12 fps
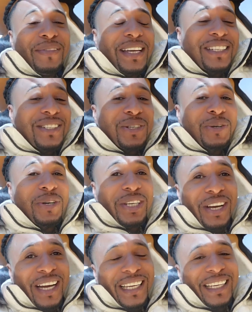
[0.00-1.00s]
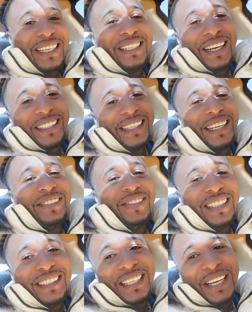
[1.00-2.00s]
Make sure y'all get y'all tickets
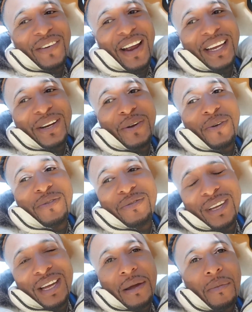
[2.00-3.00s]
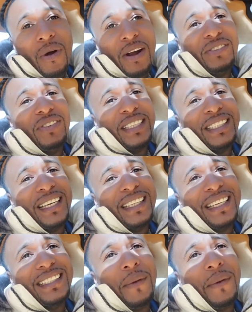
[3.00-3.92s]
for this thing right here on March 15th.